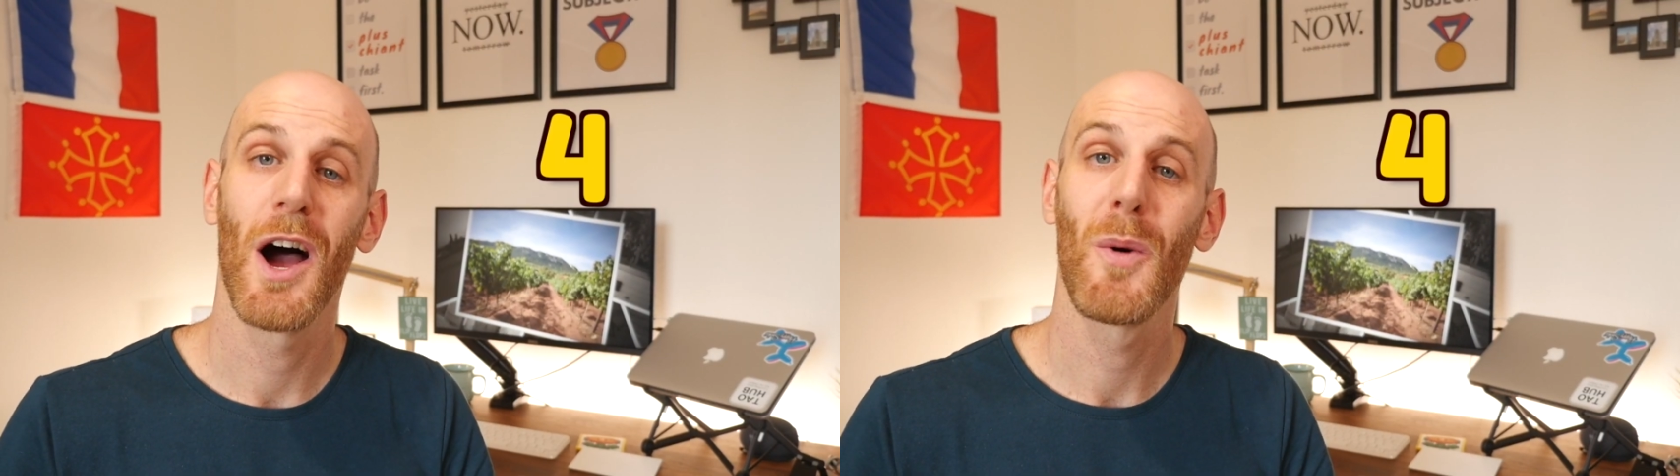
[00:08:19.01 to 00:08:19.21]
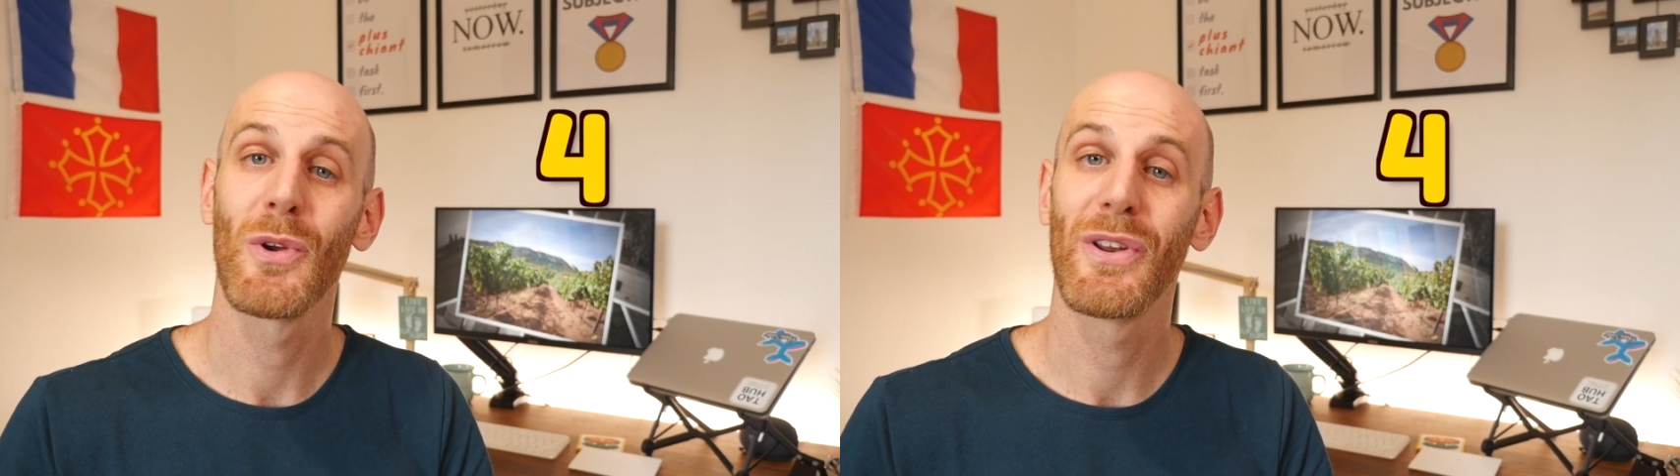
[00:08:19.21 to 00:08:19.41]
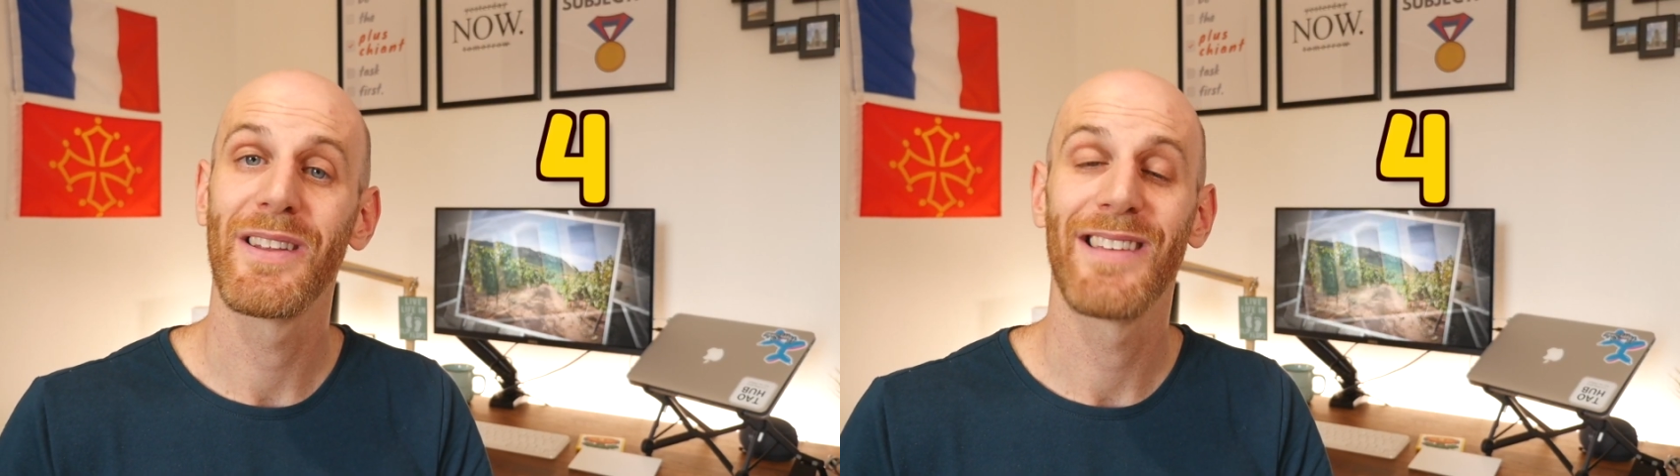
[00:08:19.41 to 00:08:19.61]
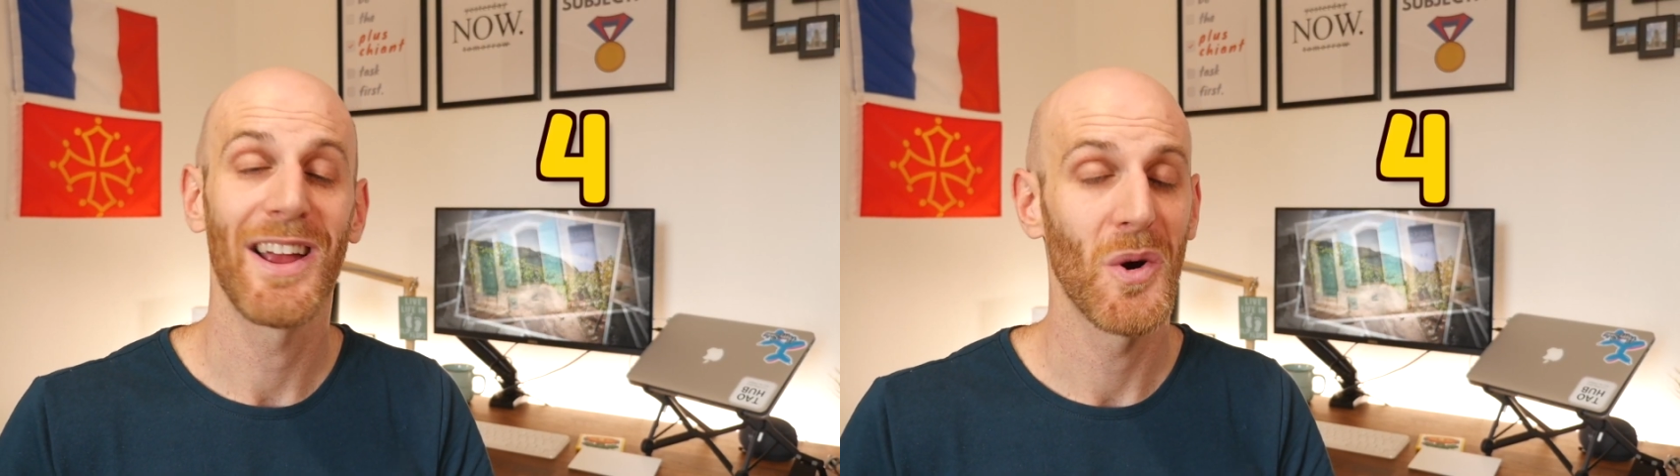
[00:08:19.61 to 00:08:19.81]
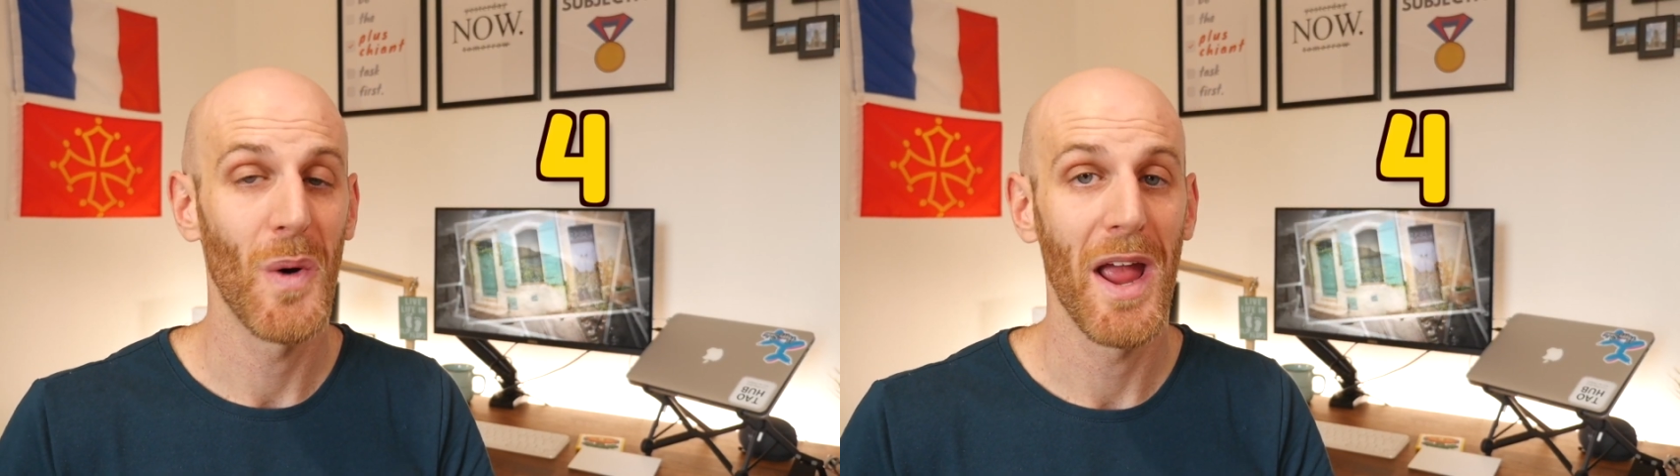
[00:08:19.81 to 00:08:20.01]
I want you to
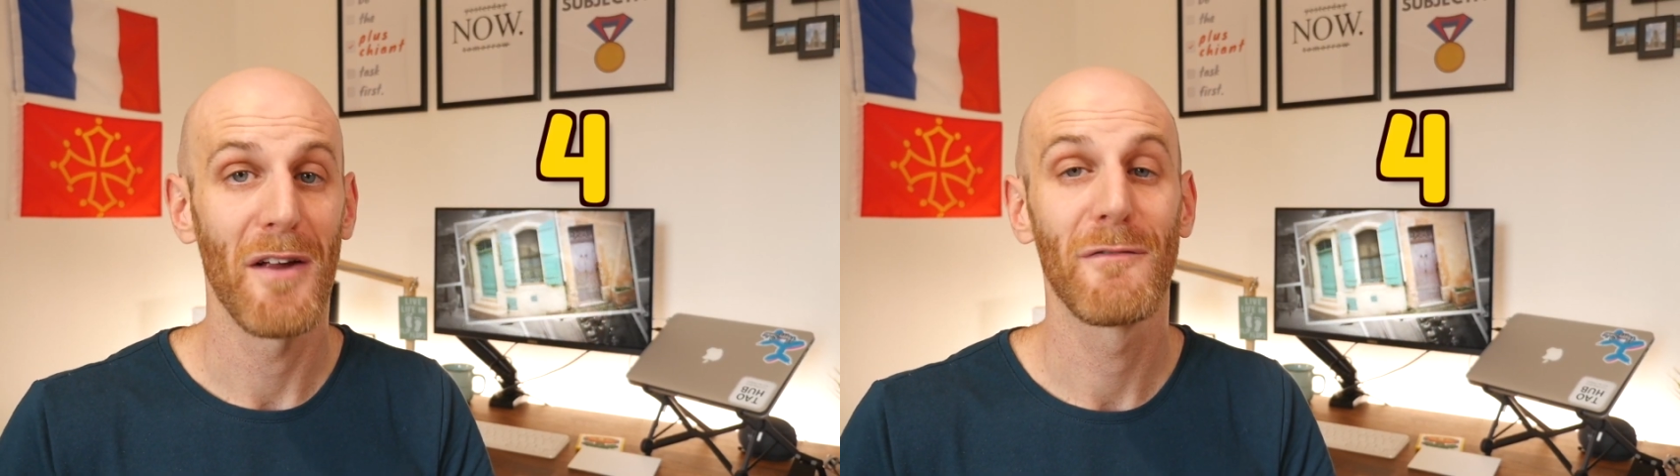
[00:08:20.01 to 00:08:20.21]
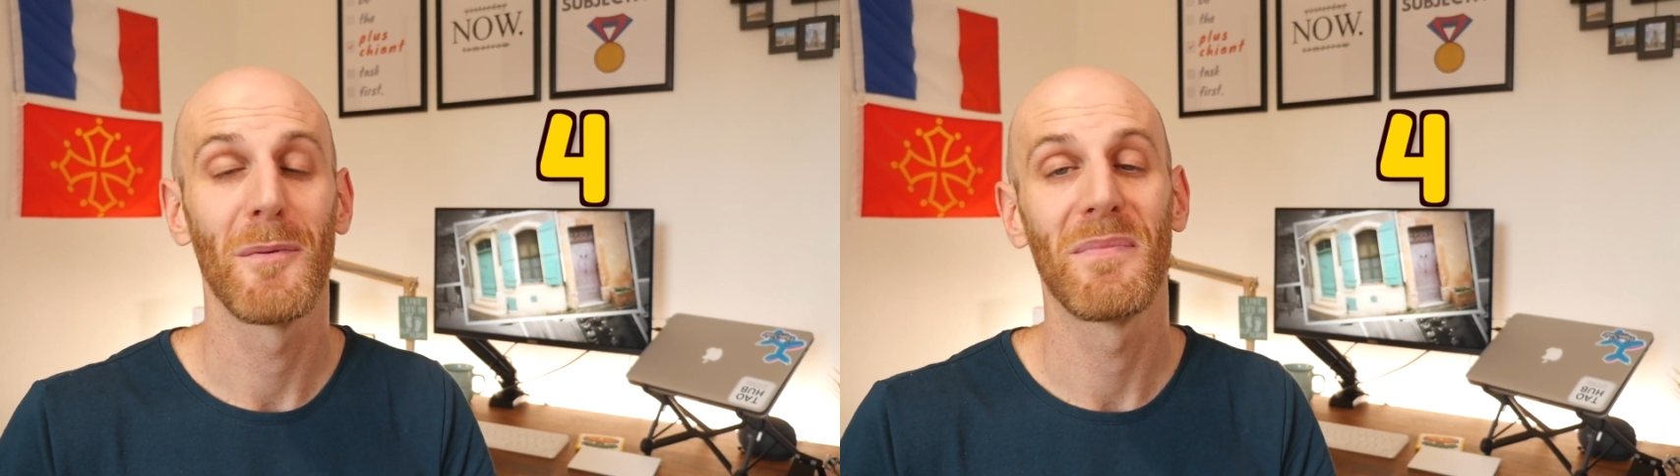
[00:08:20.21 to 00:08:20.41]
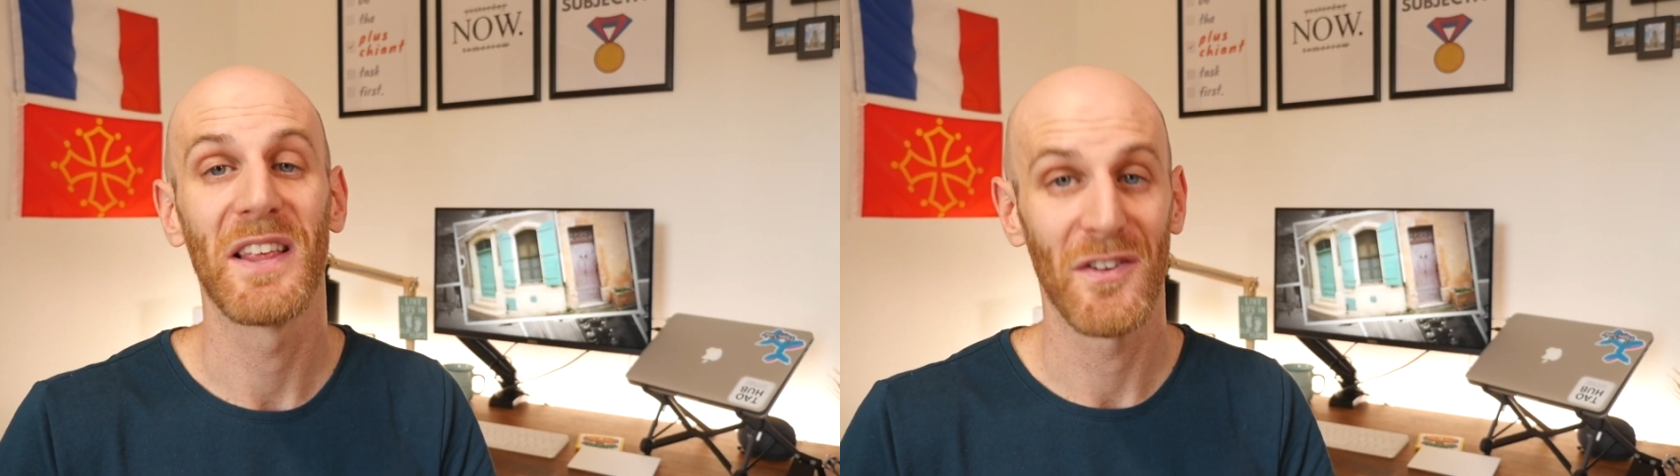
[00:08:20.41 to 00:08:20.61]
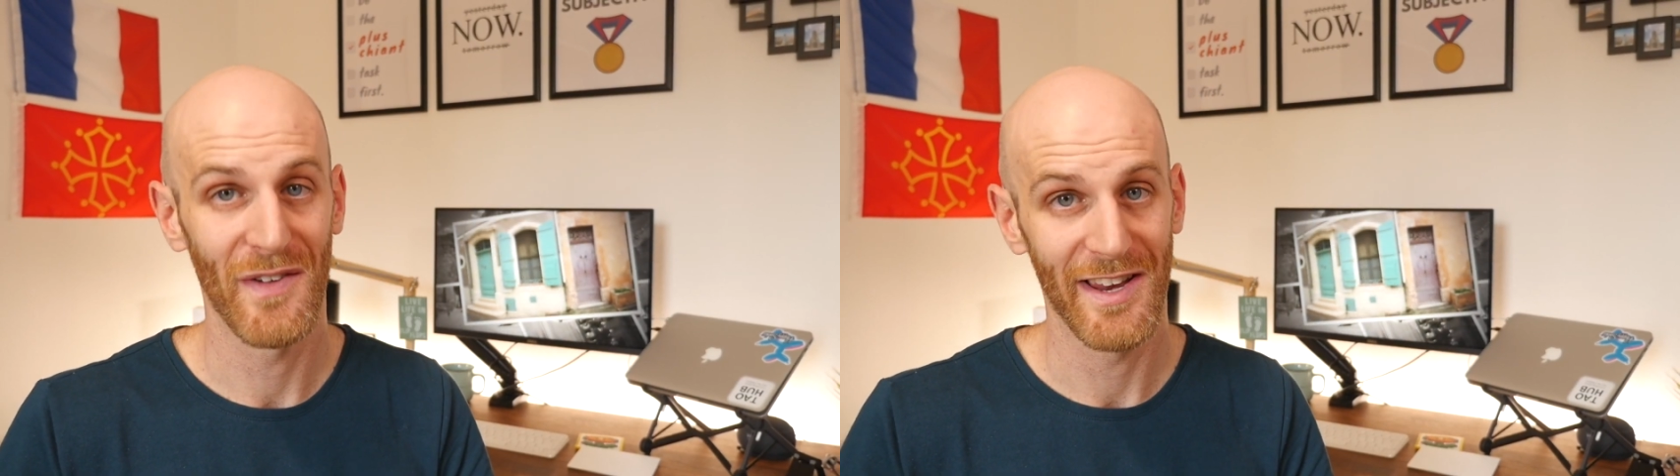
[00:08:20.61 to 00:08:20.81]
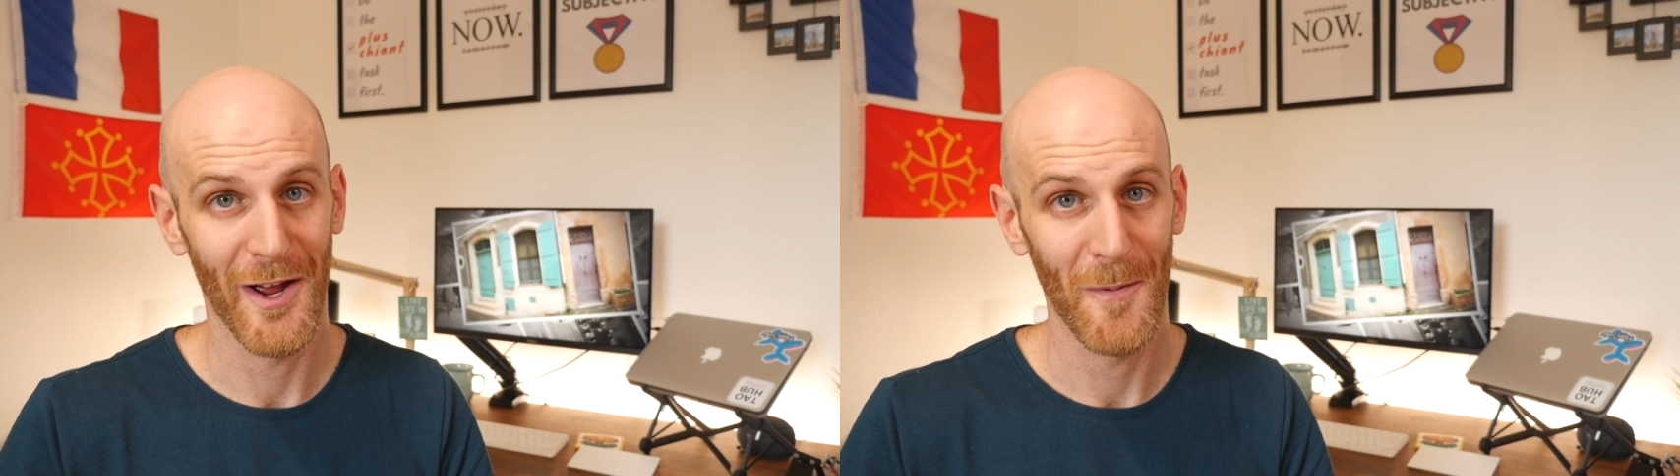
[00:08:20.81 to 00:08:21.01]
take away from this
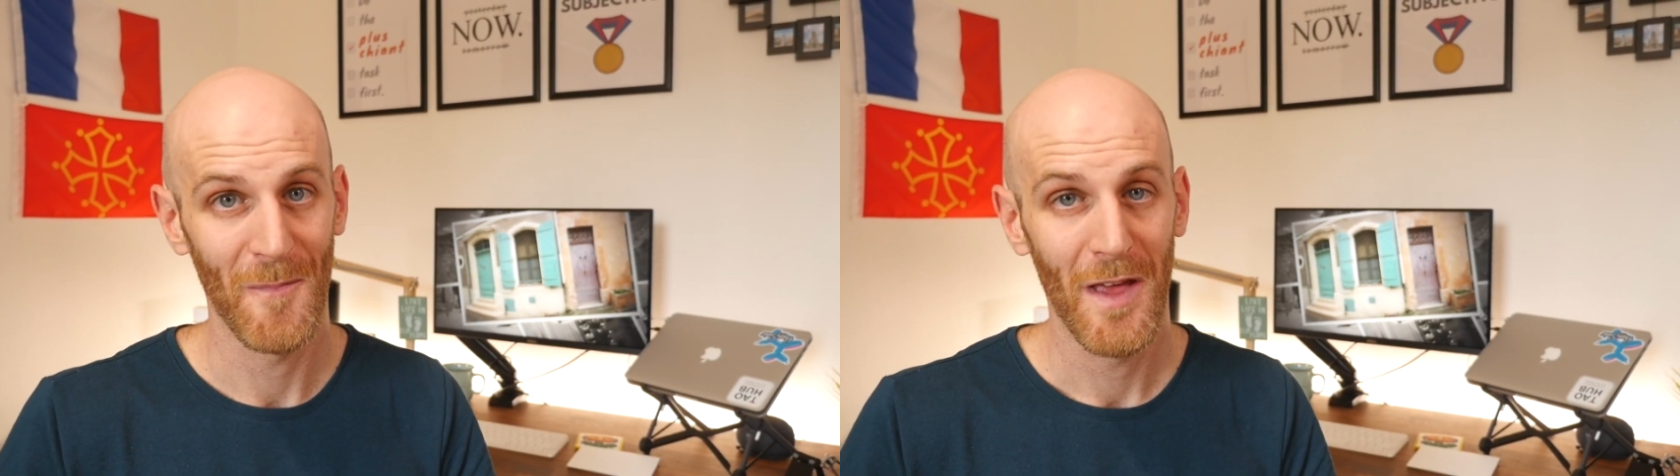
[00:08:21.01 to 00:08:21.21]
video,